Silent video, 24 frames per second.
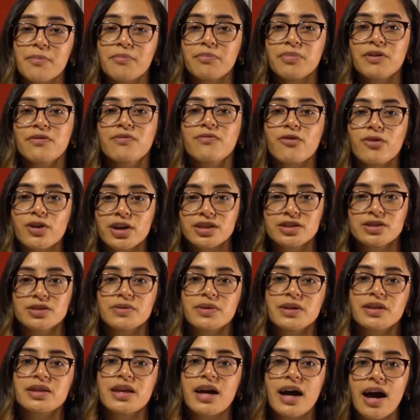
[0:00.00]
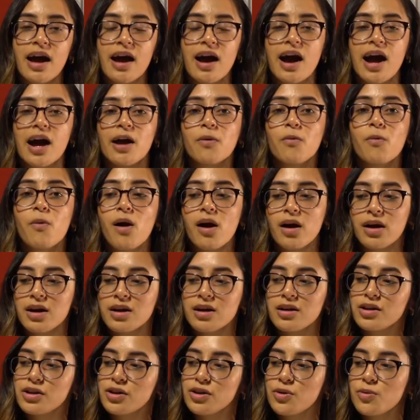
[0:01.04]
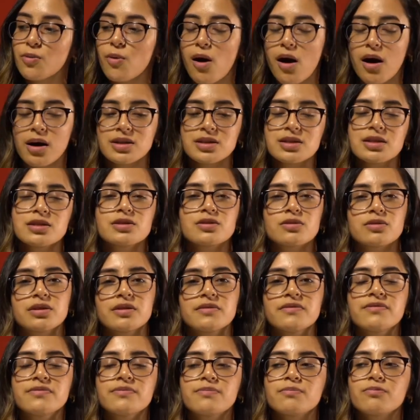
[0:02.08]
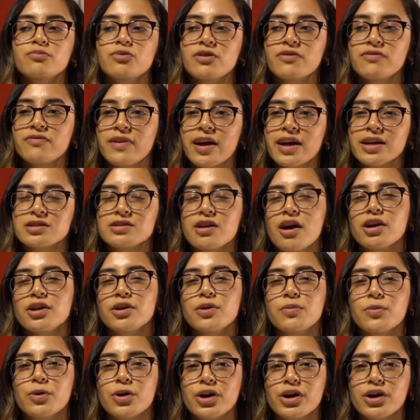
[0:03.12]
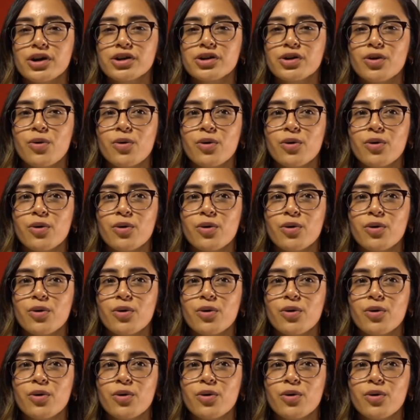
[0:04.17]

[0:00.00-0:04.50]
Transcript: Before doing that, I want you all to sort of reflect on a word